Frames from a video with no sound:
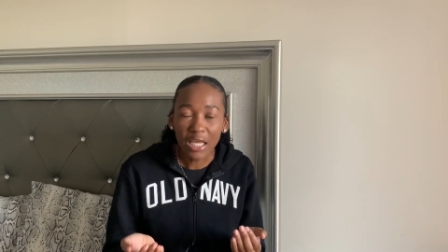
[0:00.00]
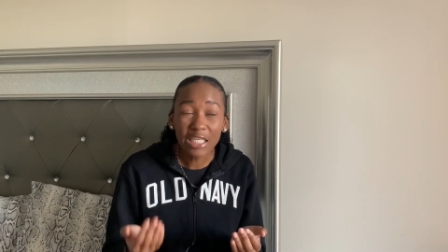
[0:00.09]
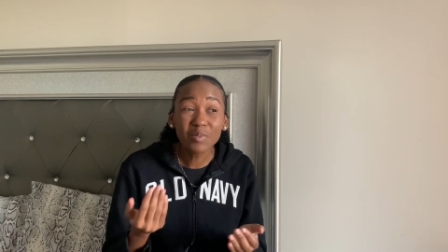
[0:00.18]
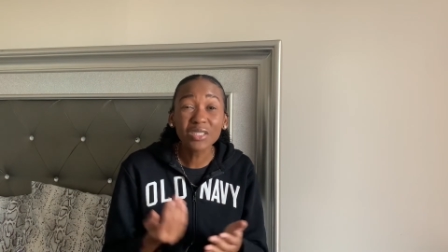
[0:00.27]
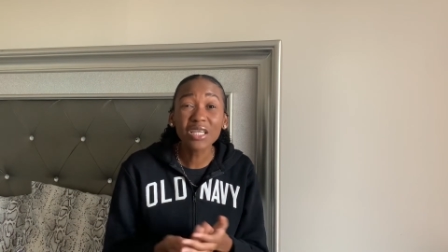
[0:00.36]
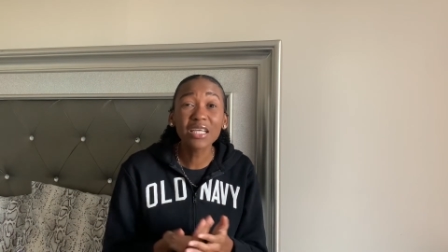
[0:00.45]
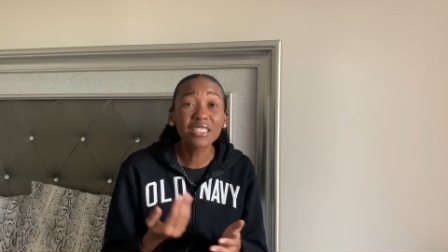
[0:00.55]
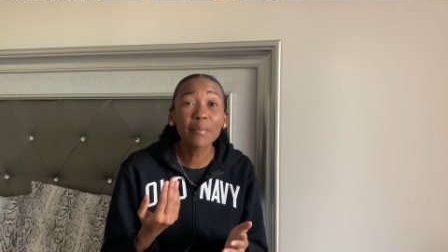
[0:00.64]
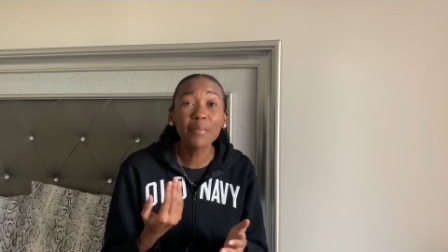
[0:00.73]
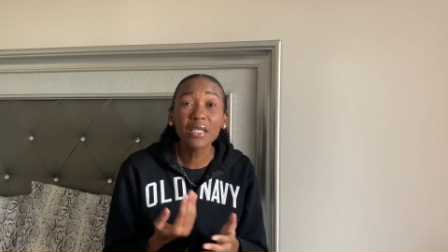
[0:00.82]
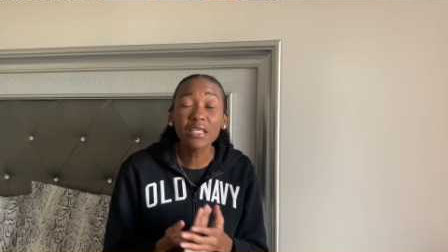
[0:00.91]
especially as
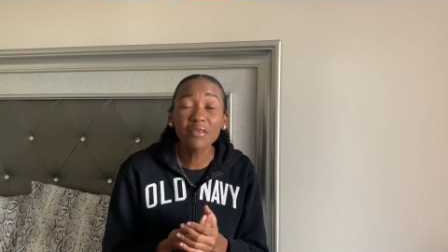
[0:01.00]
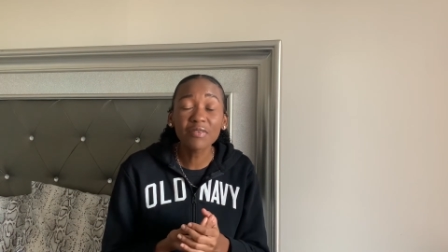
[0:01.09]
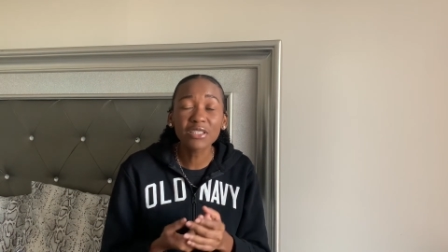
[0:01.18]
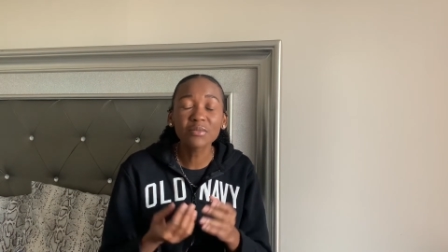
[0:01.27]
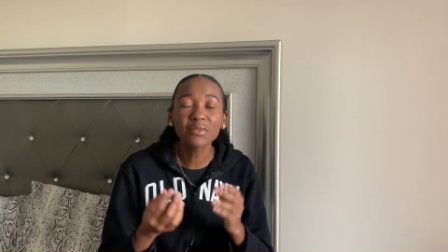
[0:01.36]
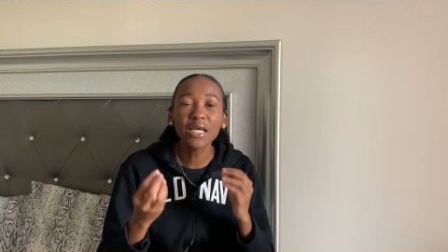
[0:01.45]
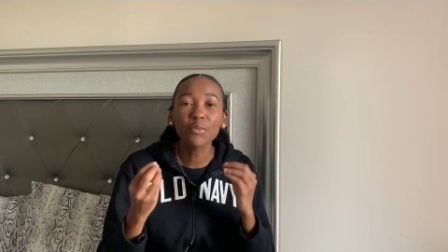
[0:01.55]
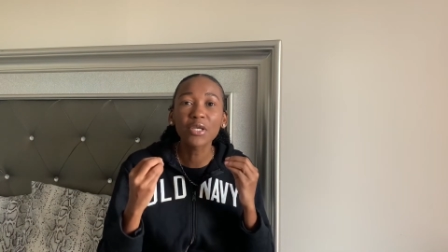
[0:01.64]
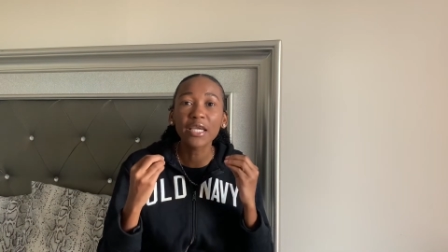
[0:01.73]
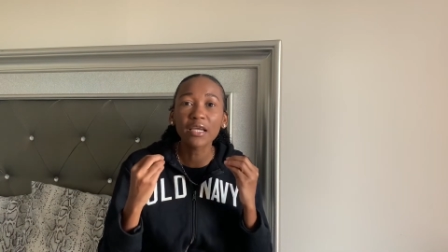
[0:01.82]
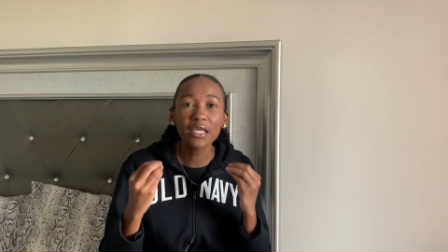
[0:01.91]
a believer sometimes we
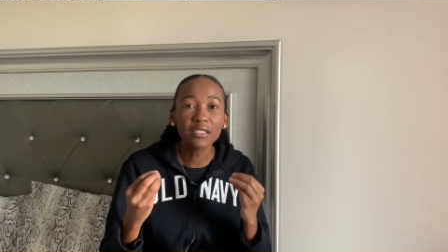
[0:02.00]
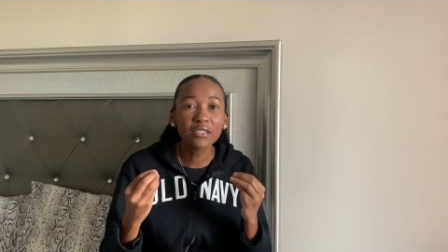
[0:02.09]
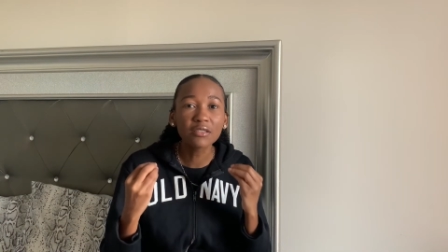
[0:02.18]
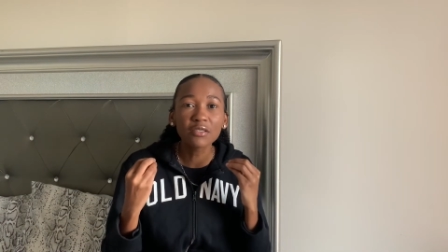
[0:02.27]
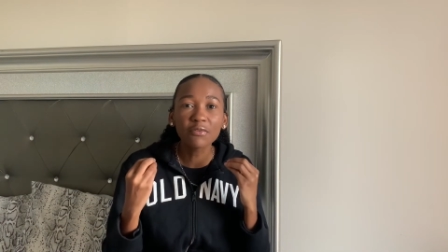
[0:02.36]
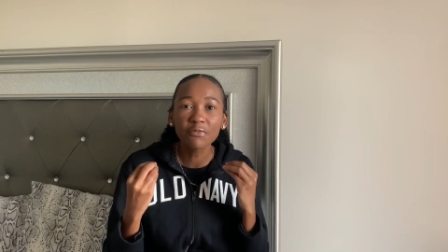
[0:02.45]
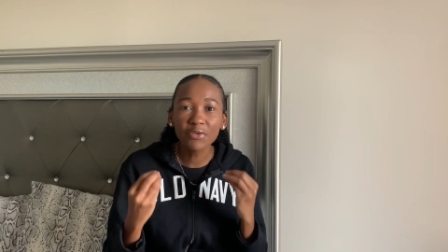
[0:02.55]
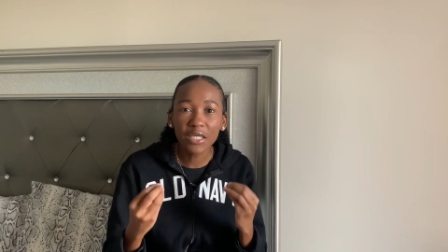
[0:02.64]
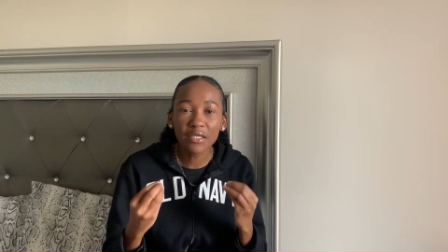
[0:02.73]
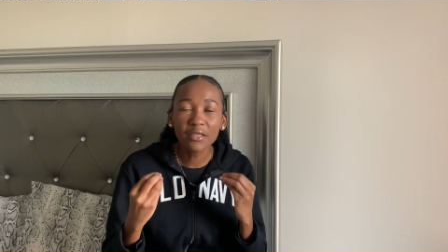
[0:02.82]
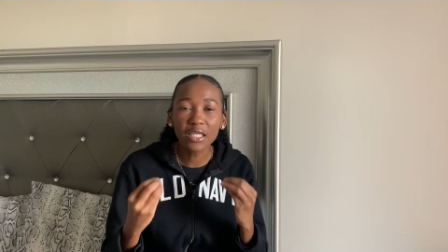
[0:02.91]
can get into the
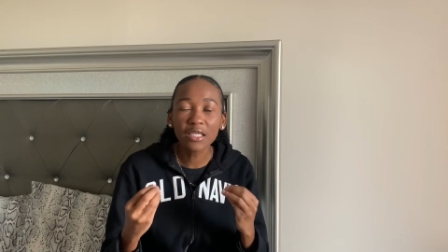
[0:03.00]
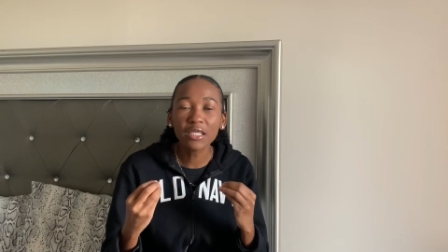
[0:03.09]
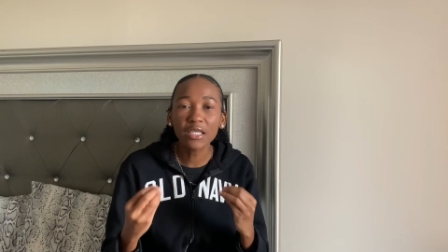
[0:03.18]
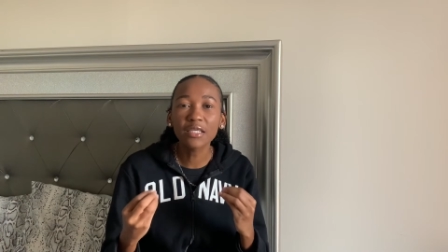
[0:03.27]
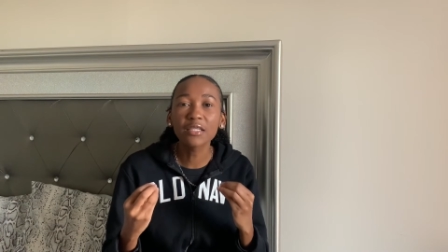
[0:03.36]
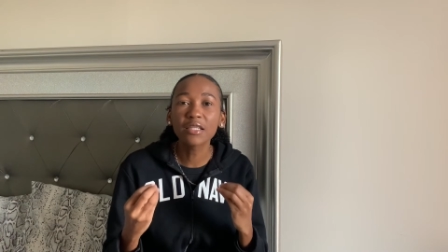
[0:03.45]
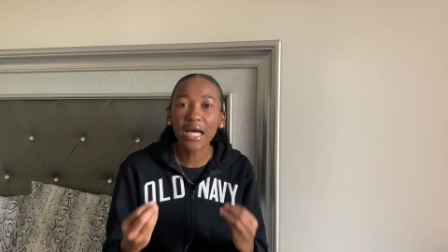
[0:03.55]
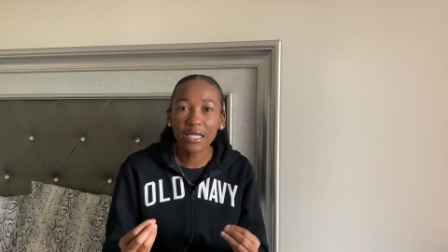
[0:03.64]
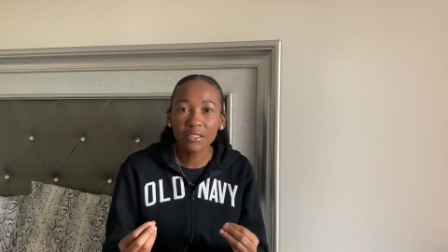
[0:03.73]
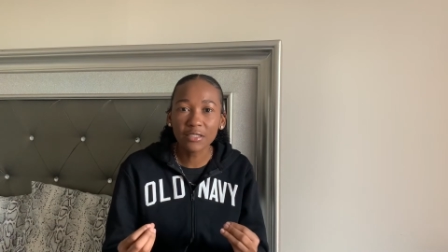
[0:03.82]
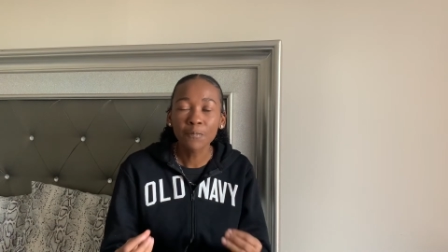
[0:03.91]
faith thinking
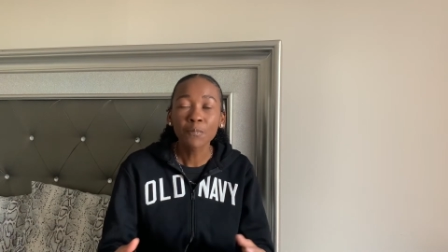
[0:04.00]
that